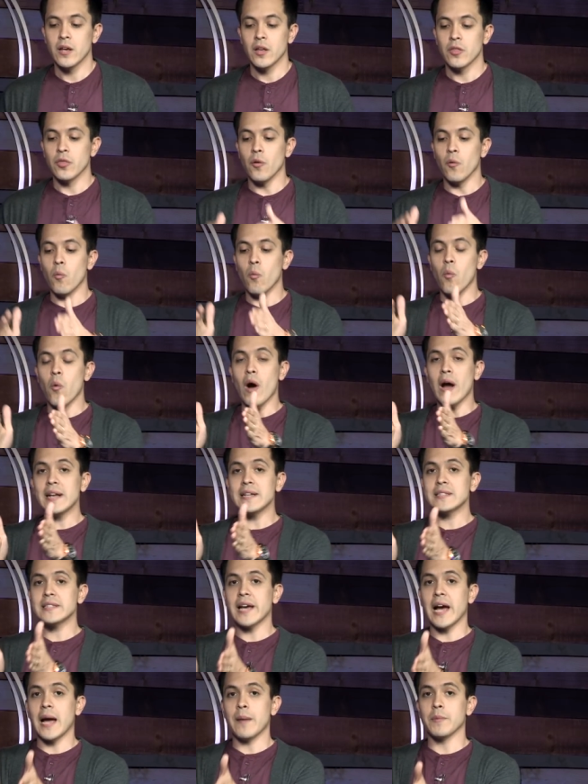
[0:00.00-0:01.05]
the one
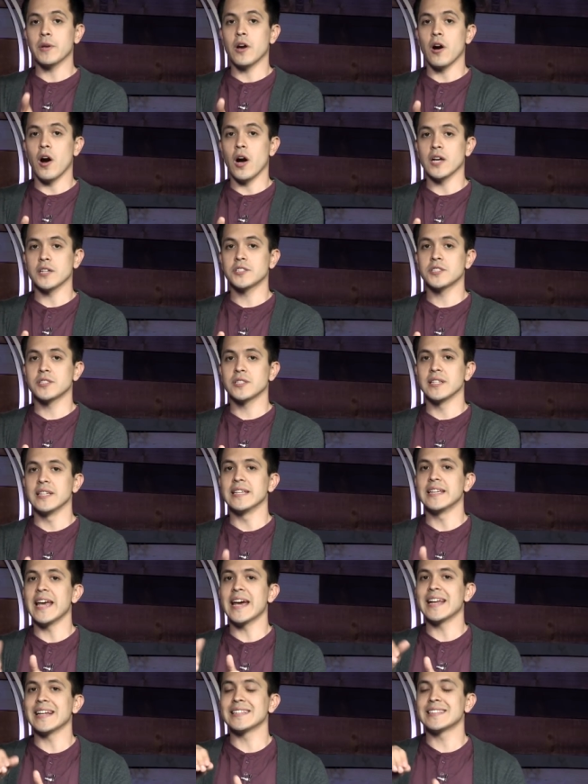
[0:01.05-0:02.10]
time costs
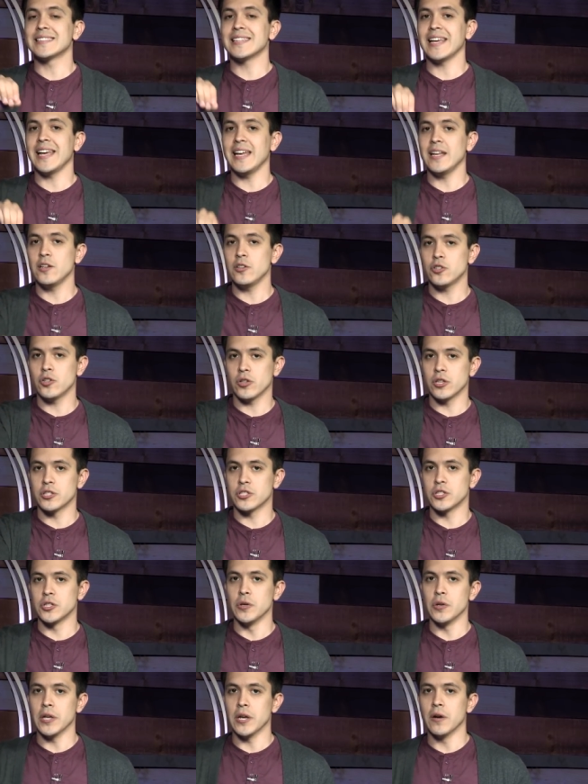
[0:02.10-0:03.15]
get us into the
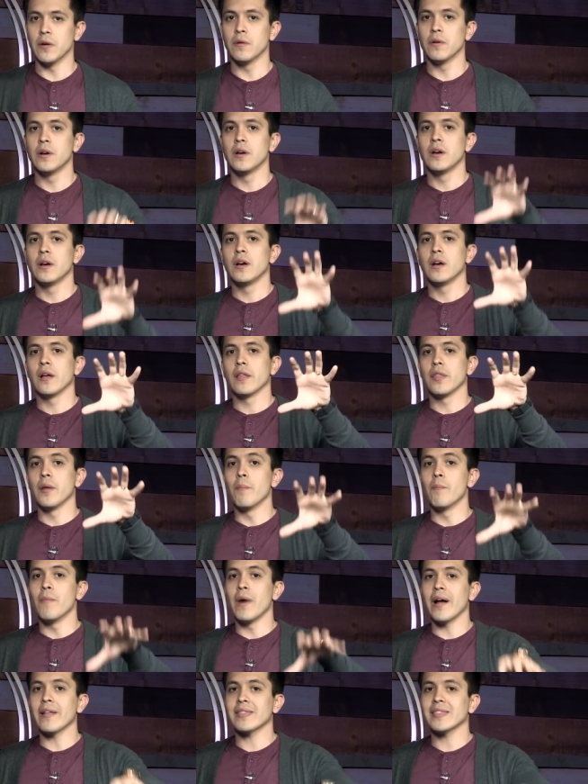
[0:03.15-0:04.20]
studio, the
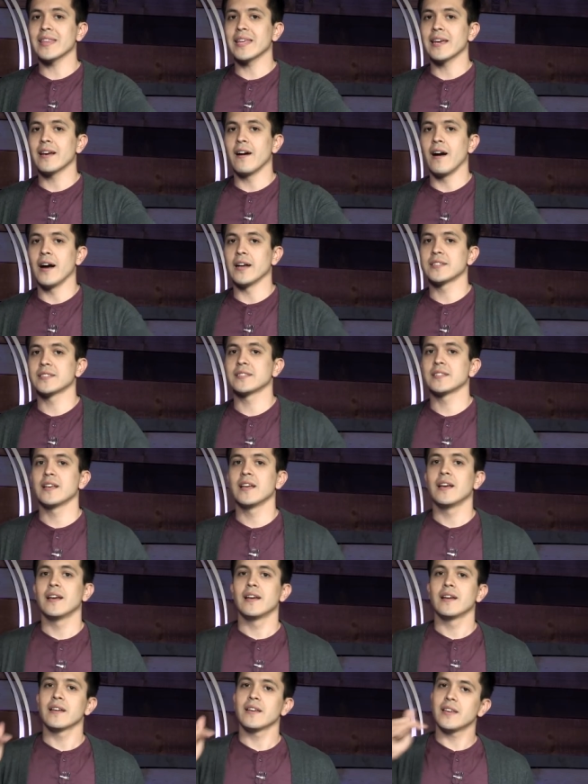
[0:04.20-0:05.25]
monthly costs
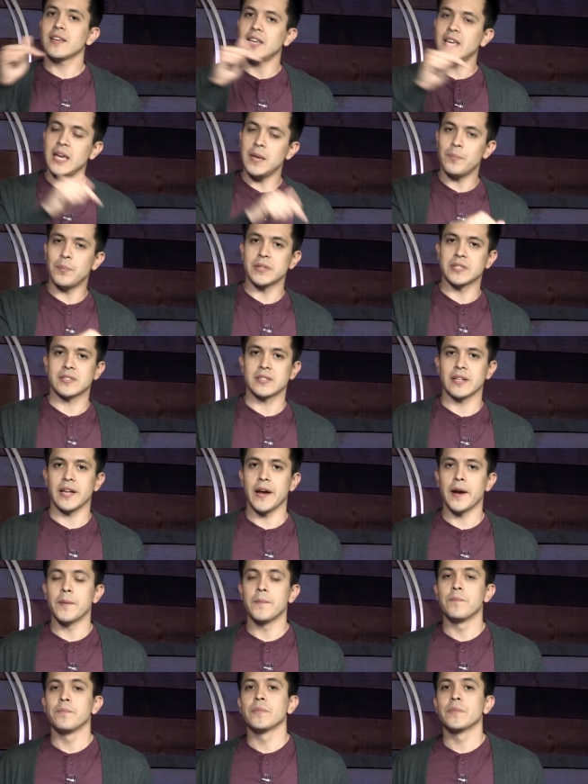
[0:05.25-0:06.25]
keep us there.